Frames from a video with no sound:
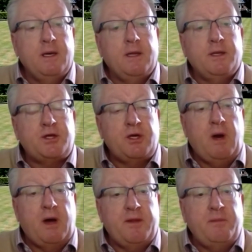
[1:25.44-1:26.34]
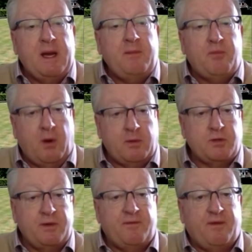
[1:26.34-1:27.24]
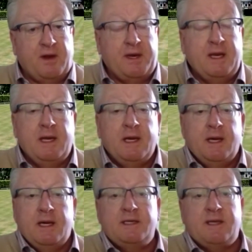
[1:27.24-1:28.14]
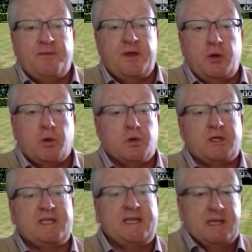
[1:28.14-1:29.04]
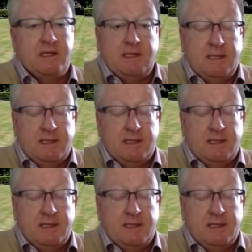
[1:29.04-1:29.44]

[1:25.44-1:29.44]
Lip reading: The two other main problems with flooding is something called silt